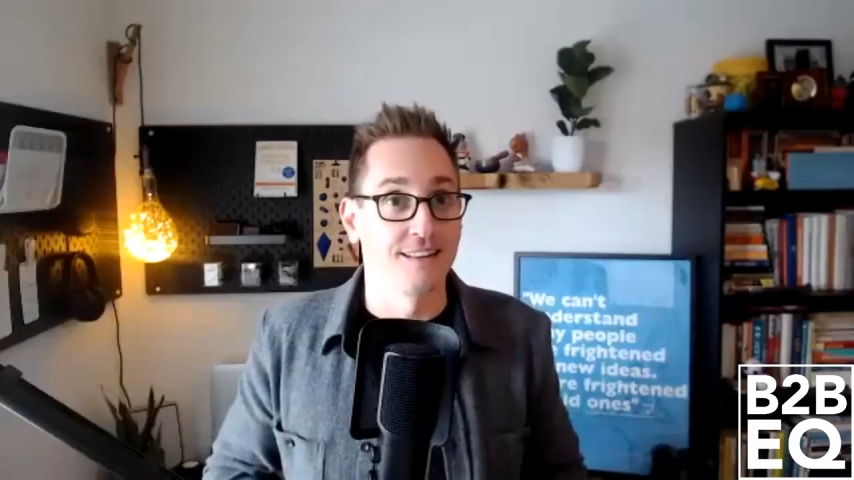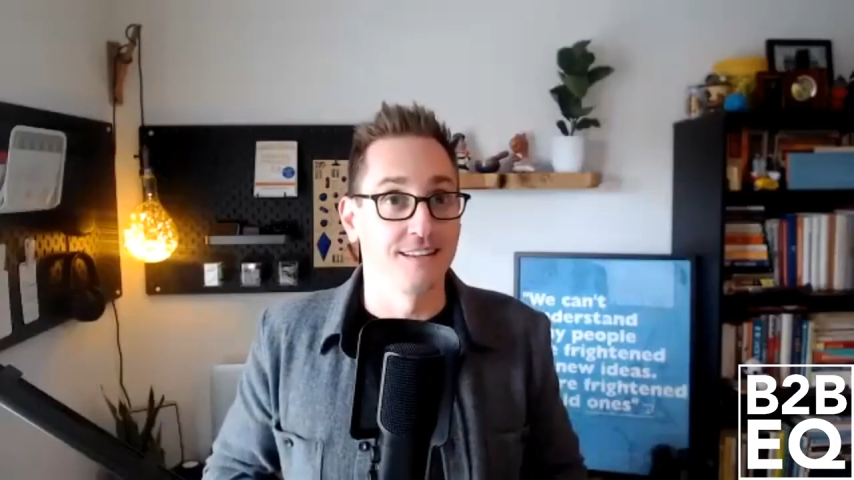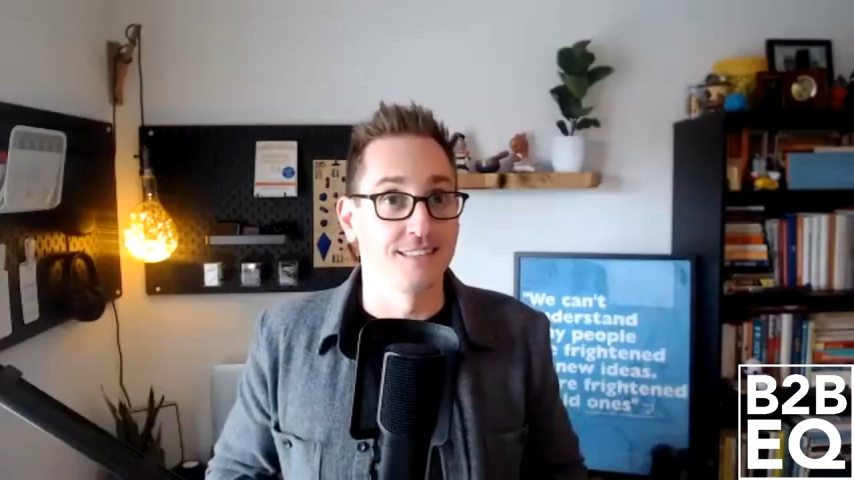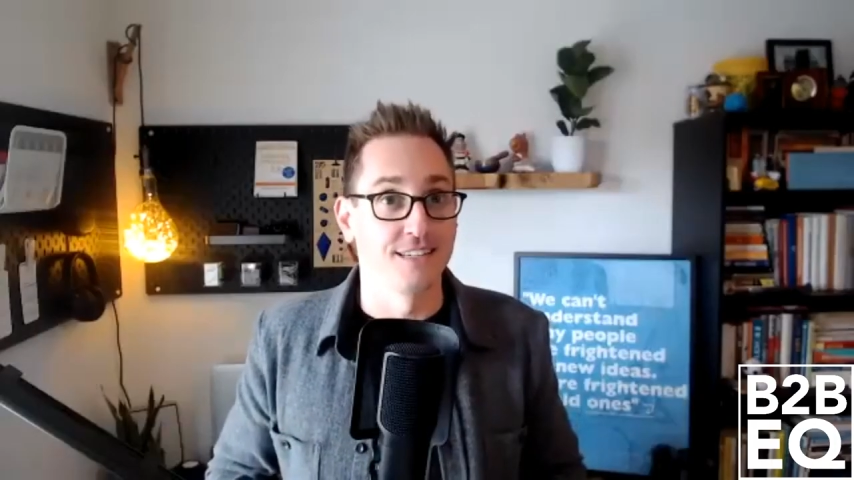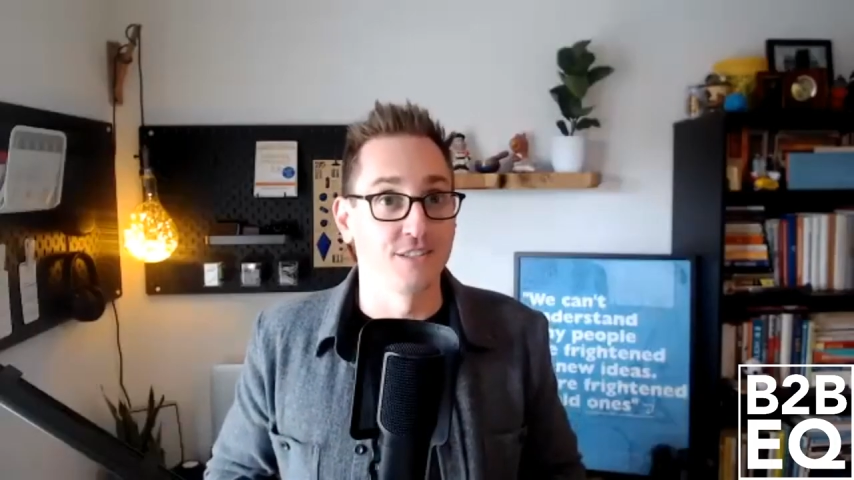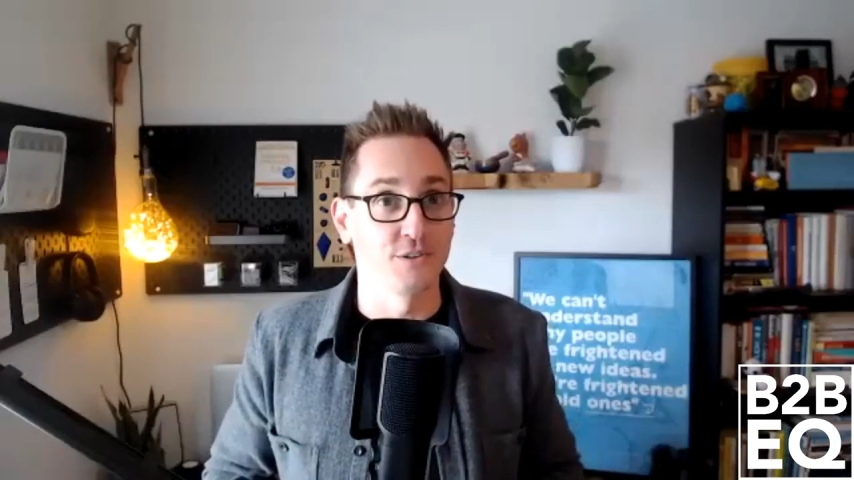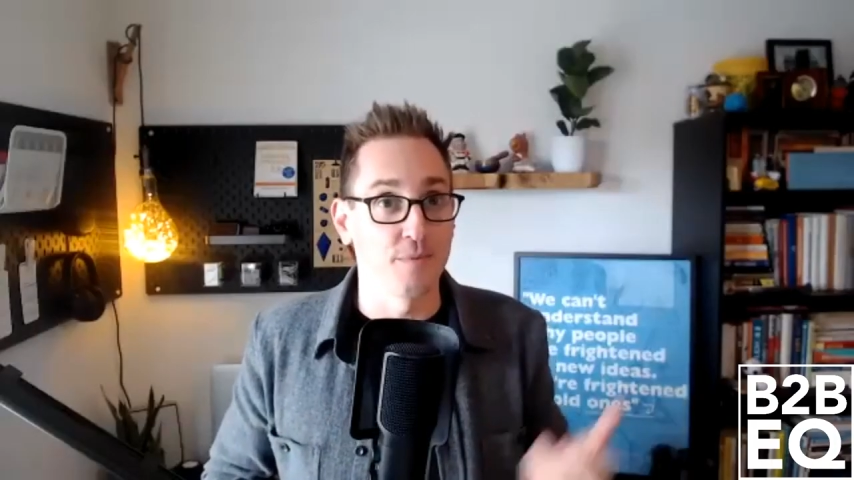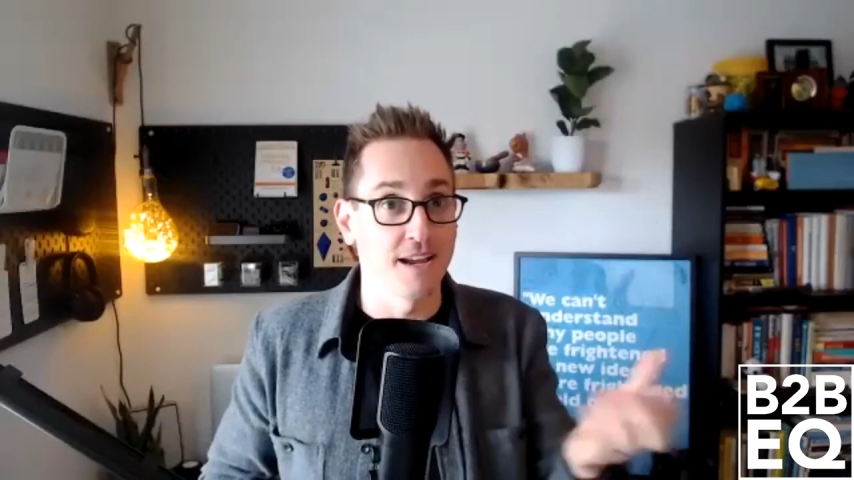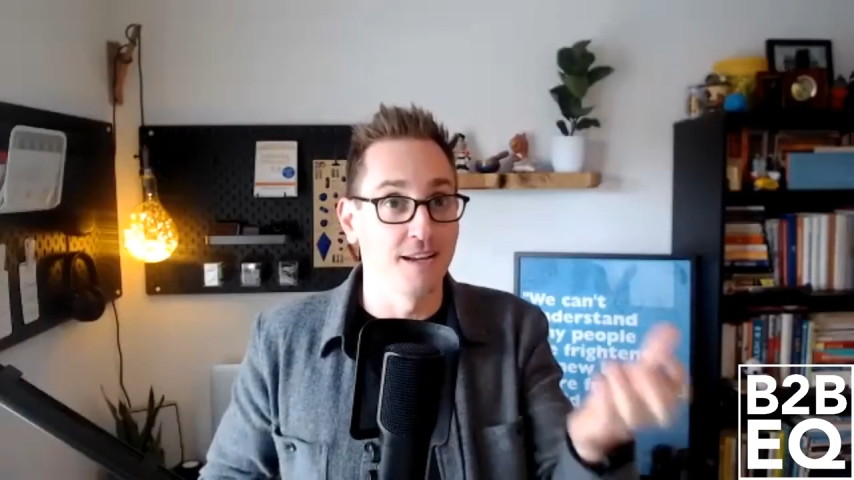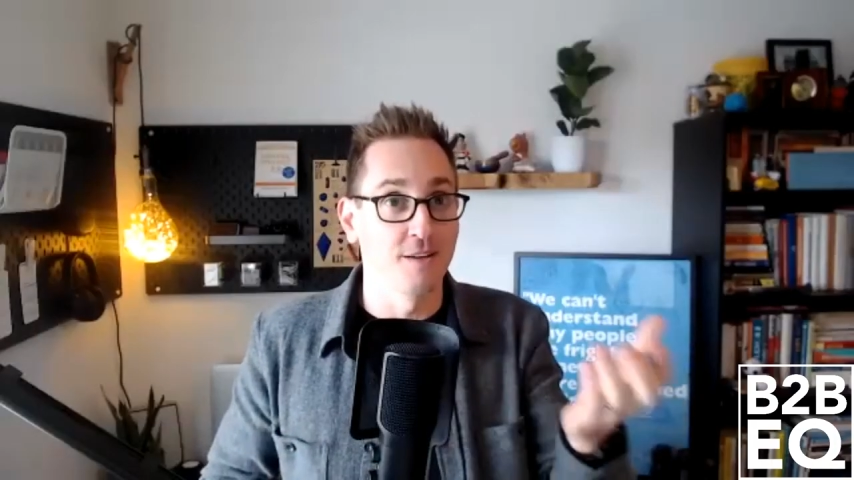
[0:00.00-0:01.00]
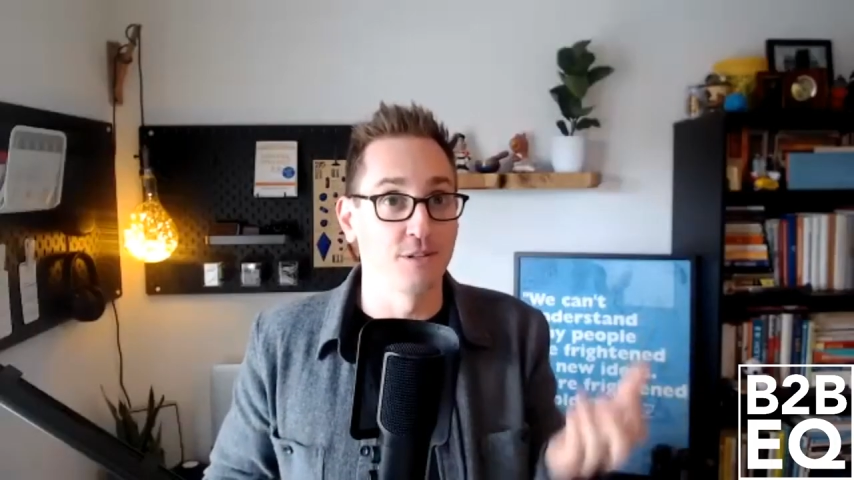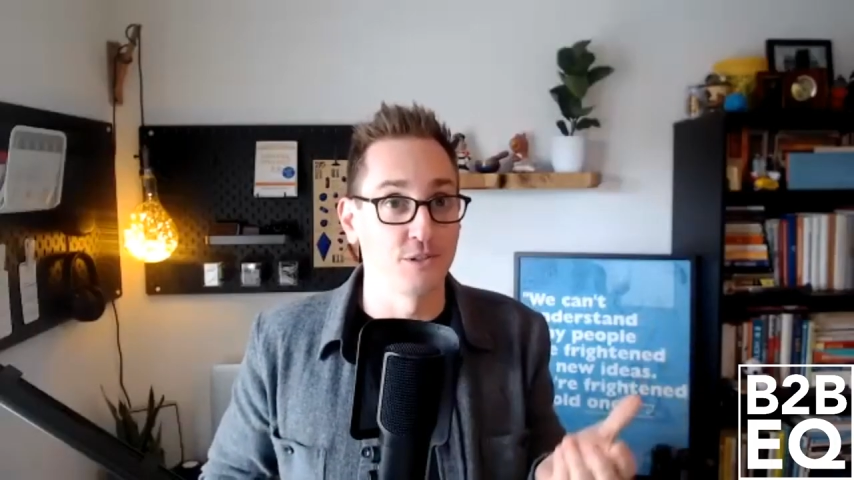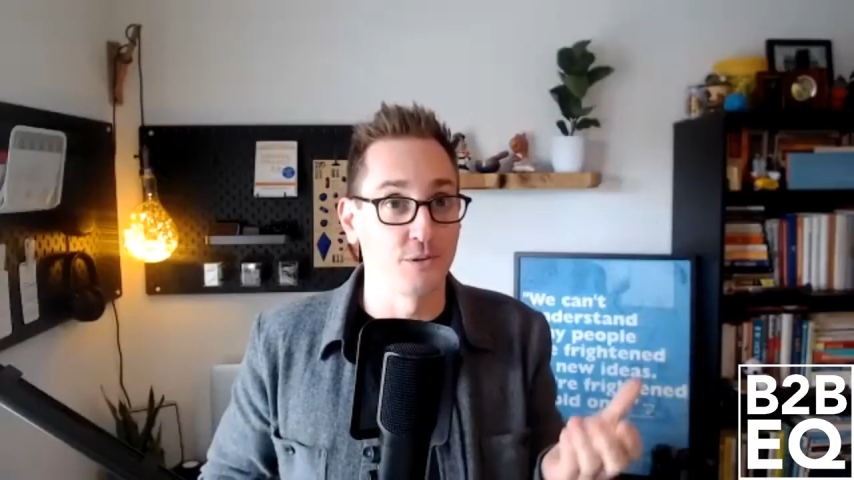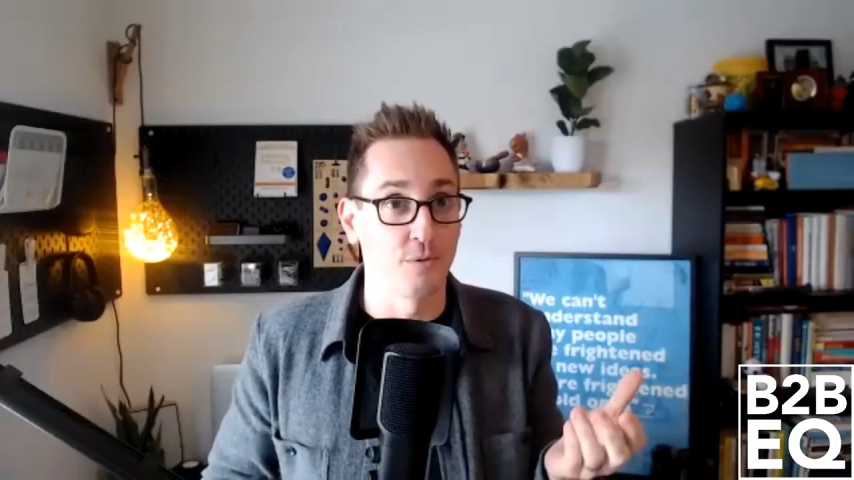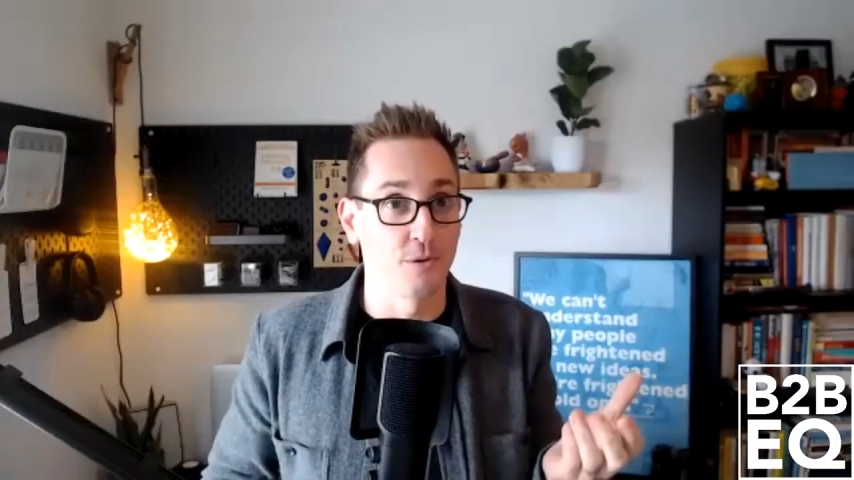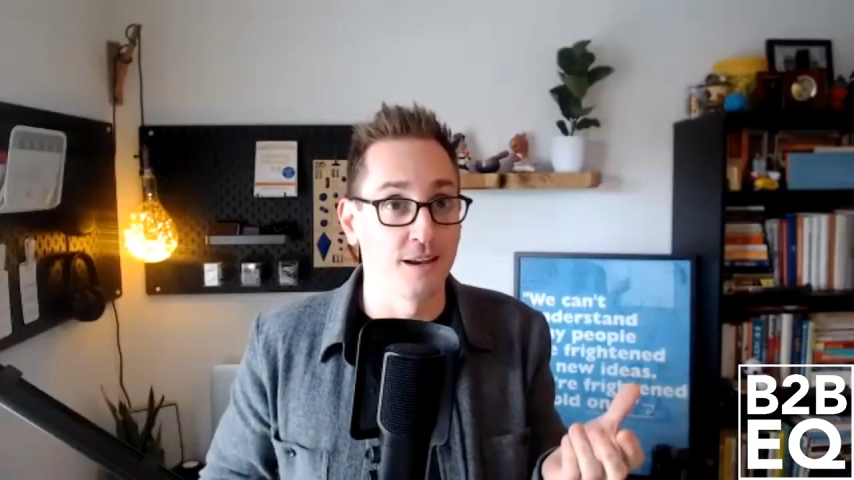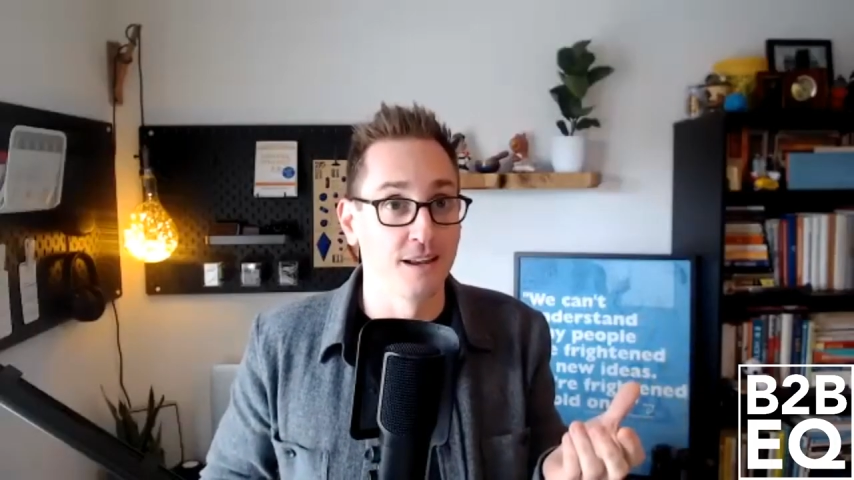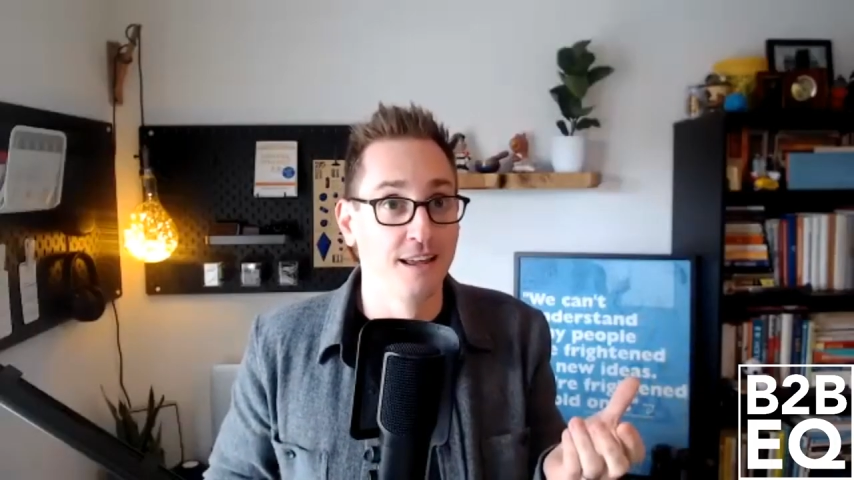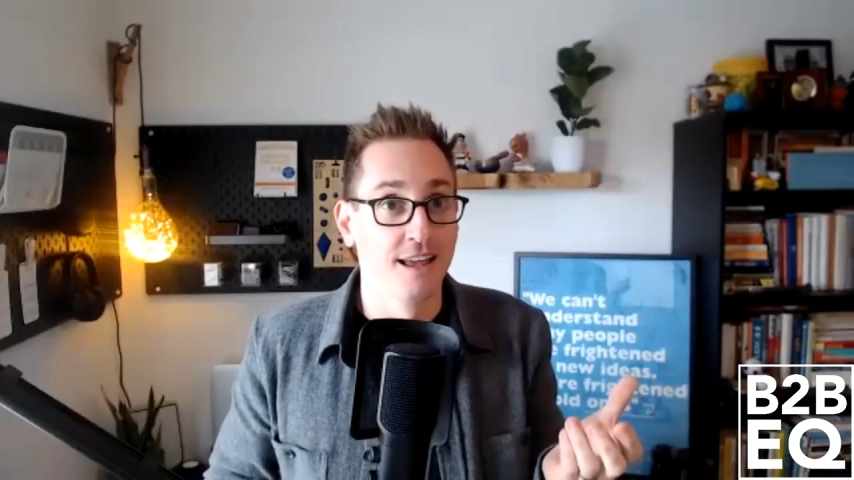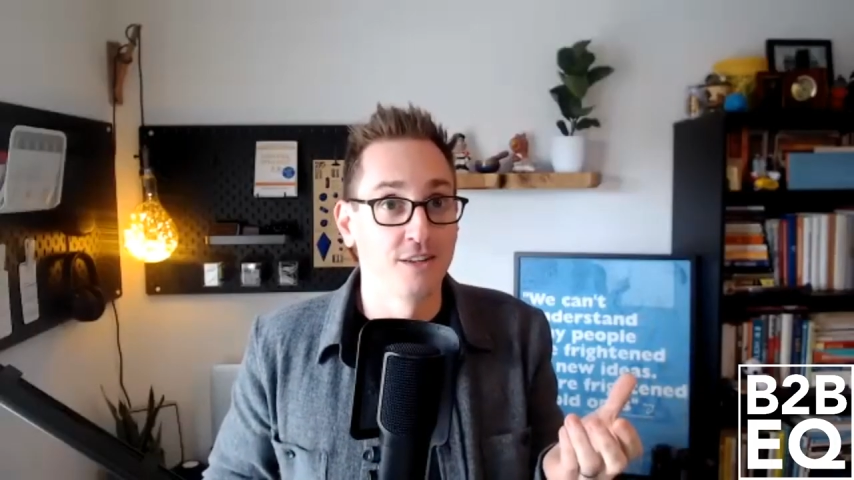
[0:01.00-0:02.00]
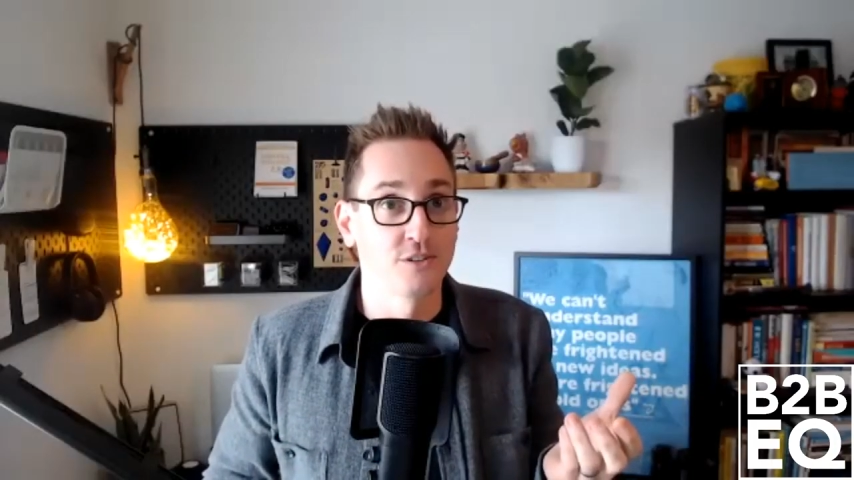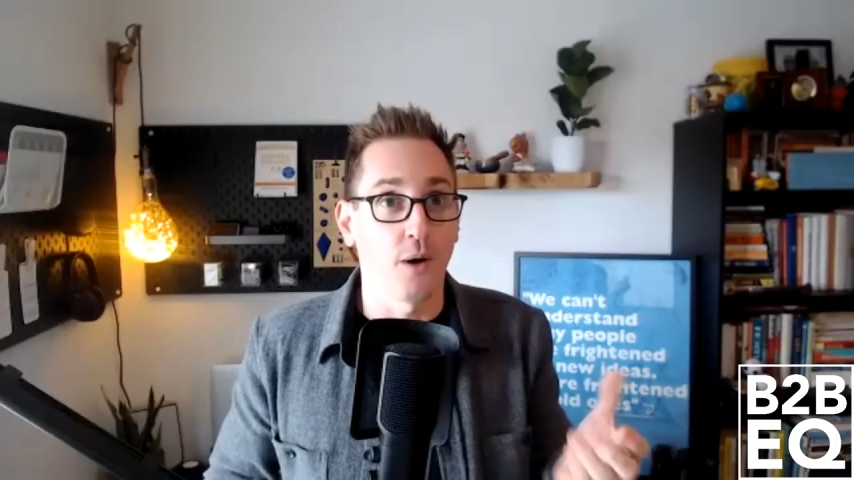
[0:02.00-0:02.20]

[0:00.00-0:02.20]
in the decision you're making, which is your point. So